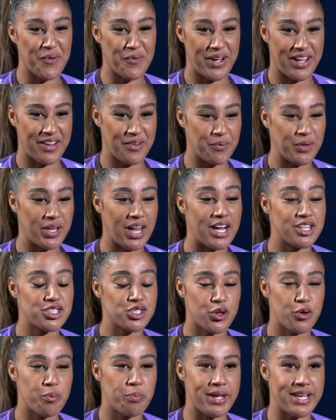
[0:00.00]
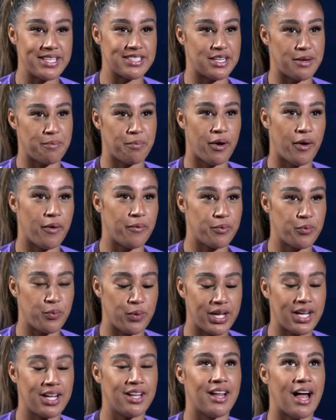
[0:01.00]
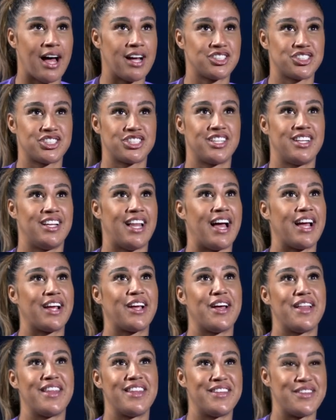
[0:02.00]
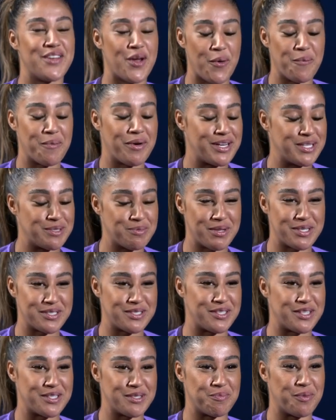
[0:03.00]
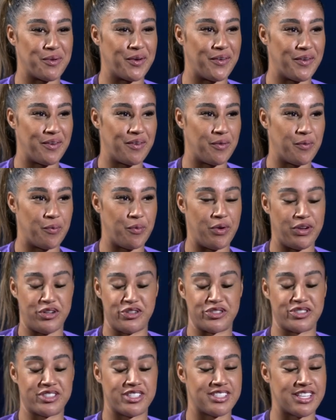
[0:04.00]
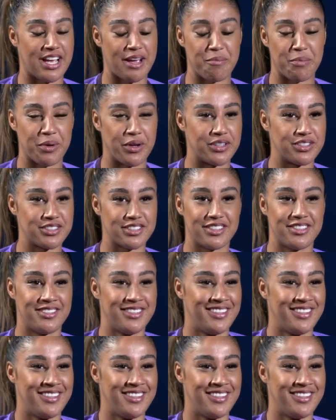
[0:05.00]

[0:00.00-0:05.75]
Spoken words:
We're like two peas in a pod. We clash like nobody's business, but we're just the same person.